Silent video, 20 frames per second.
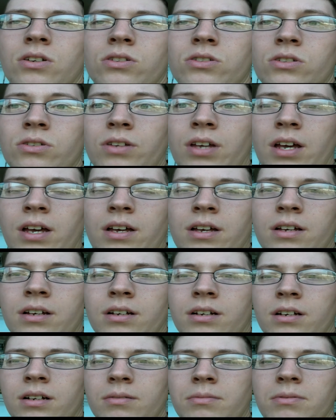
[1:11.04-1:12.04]
So yeah,
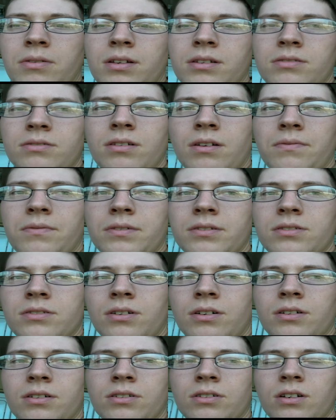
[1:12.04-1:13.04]
um, things are definitely
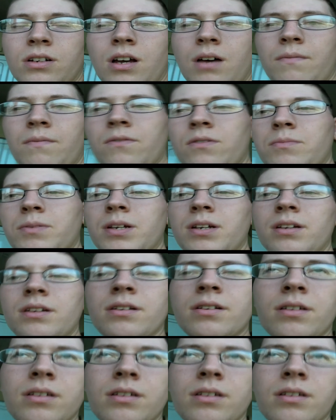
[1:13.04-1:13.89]
starting to look up for me.